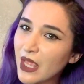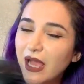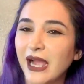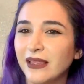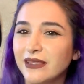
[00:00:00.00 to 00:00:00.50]

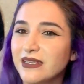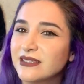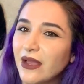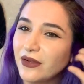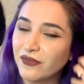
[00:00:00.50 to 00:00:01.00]
I like the
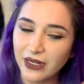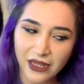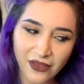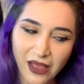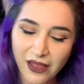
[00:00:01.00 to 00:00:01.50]
sound of it. I
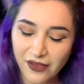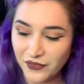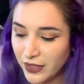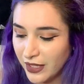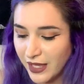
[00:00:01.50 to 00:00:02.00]

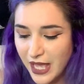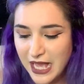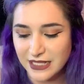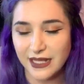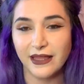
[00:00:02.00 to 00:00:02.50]
feel like it
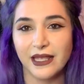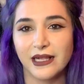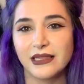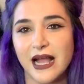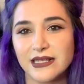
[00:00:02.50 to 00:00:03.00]
has that like
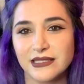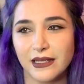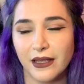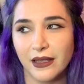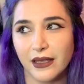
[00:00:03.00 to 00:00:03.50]

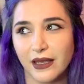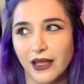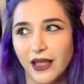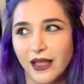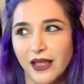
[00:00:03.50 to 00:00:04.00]
classic
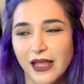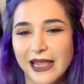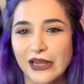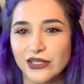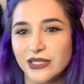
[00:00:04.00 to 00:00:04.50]

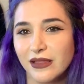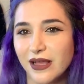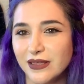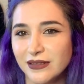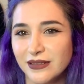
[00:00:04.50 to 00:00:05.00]
hair
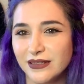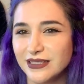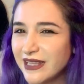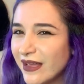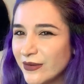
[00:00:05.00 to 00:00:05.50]
salon
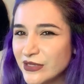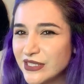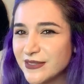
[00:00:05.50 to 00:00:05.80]
sound.